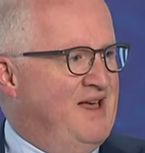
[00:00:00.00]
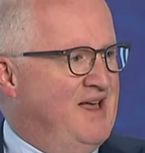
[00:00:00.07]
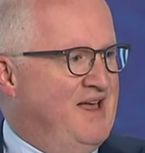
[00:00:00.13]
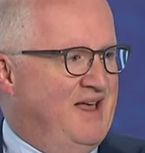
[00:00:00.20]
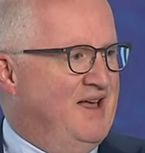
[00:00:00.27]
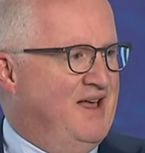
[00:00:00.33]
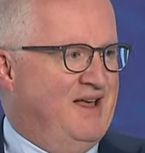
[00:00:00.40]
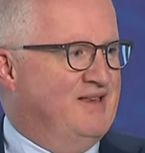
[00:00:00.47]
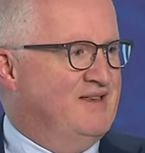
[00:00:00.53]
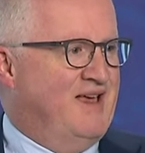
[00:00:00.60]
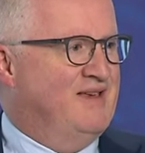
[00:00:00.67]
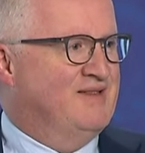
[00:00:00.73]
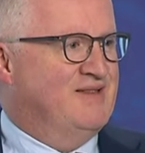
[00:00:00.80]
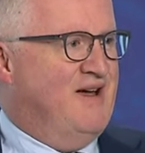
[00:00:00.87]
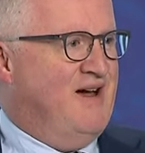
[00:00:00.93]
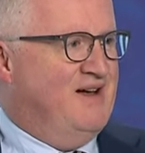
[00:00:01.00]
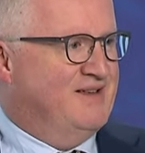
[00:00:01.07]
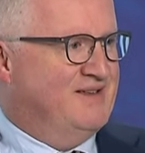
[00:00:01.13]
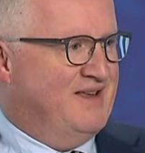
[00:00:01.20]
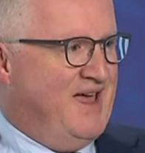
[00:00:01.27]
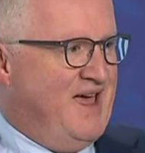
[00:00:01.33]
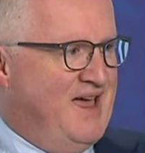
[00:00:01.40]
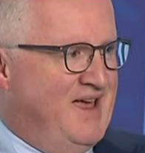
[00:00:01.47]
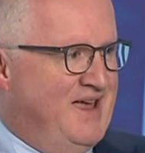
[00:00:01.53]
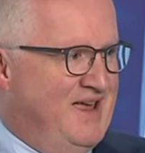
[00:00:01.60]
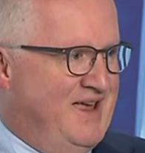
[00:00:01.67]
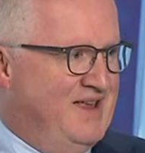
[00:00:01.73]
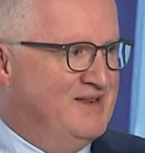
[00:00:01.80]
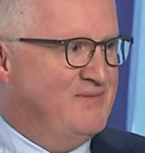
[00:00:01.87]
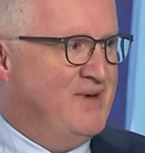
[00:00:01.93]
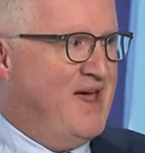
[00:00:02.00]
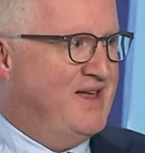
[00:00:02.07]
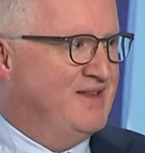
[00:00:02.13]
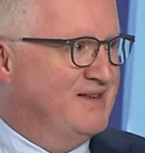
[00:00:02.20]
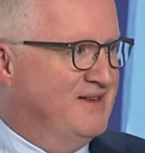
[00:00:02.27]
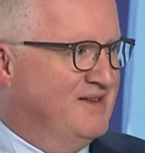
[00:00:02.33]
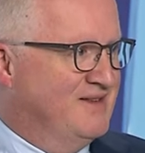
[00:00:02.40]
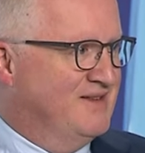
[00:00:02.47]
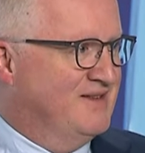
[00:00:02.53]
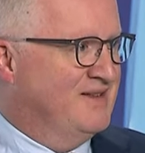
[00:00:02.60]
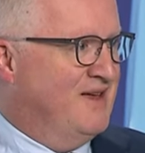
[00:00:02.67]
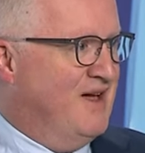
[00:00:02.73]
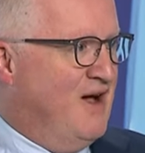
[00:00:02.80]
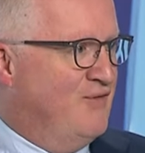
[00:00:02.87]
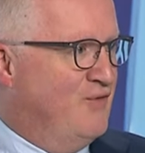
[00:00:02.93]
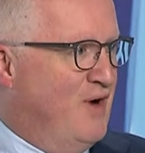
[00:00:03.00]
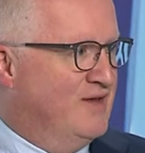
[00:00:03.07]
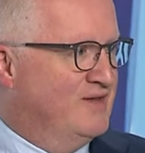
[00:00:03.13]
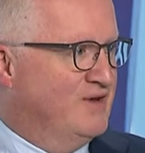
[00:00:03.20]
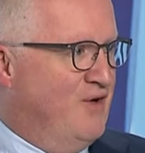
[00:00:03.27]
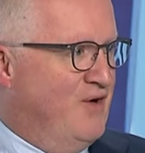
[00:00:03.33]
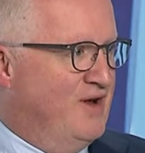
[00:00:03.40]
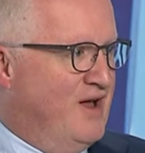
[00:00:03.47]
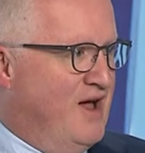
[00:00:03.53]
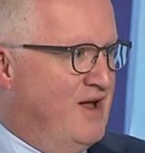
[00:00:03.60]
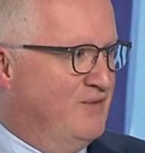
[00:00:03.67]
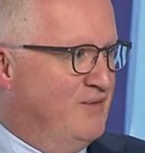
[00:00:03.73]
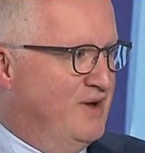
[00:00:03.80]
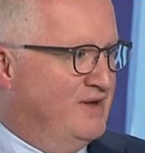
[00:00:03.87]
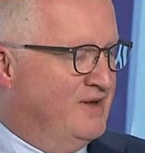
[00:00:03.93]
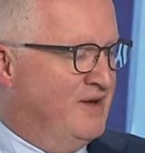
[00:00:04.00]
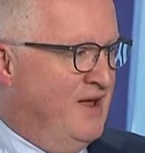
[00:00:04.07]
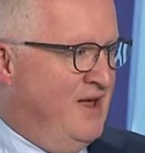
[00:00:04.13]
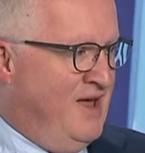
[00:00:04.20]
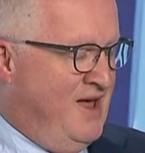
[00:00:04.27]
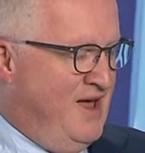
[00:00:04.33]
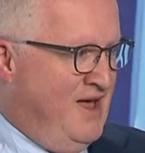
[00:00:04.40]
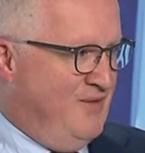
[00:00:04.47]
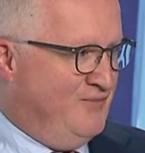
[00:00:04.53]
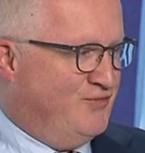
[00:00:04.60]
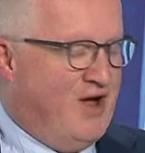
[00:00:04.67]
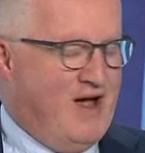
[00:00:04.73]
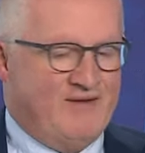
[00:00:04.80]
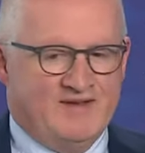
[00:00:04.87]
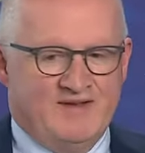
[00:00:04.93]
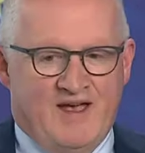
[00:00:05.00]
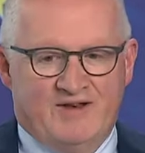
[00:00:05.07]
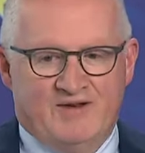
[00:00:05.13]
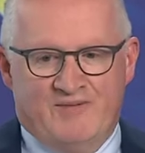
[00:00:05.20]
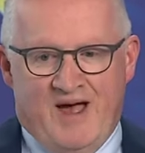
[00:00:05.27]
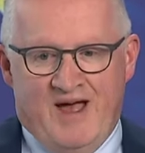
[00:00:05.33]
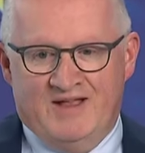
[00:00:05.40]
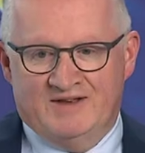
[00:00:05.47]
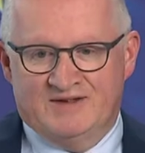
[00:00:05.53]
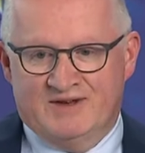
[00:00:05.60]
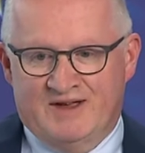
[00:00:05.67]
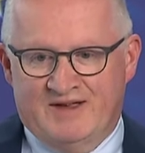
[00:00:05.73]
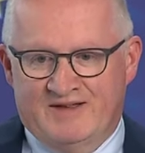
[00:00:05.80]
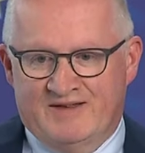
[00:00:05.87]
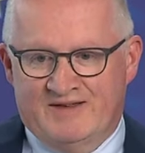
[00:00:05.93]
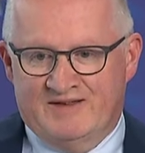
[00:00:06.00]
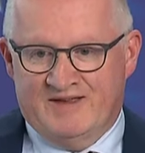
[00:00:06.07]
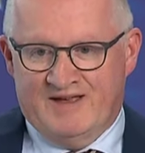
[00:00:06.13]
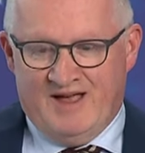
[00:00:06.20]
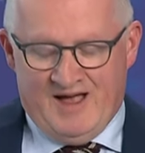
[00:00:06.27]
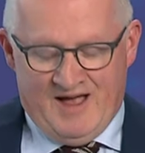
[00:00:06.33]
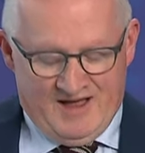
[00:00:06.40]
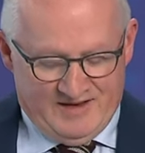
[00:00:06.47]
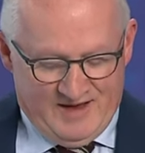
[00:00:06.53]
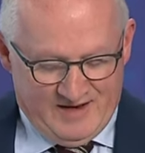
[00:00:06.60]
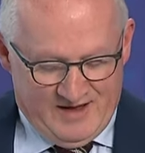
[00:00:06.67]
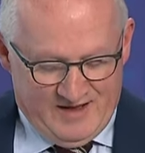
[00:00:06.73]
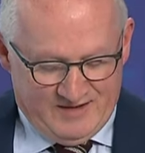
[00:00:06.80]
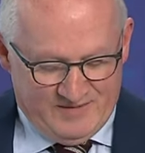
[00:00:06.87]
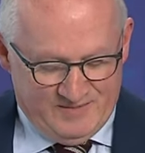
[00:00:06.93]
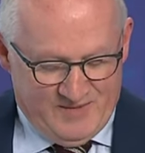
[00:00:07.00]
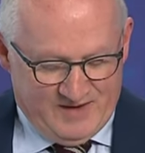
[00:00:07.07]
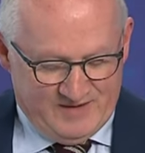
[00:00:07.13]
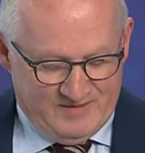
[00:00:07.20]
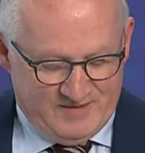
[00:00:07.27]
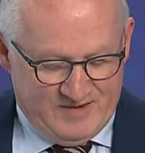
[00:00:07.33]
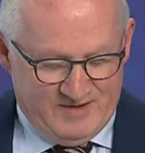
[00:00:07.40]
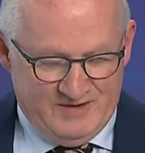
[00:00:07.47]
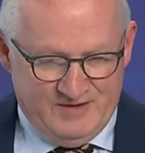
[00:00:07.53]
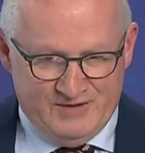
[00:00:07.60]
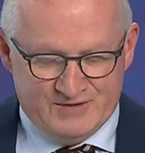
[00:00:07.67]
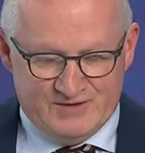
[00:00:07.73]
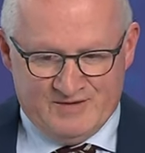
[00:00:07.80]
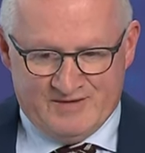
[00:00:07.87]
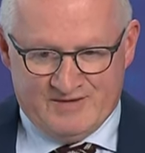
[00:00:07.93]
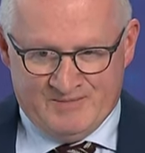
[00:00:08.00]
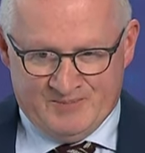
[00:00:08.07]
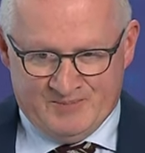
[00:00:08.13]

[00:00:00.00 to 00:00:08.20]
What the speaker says: is not independent of what's going on with private sector balance sheets. And then I'll make some conclusions.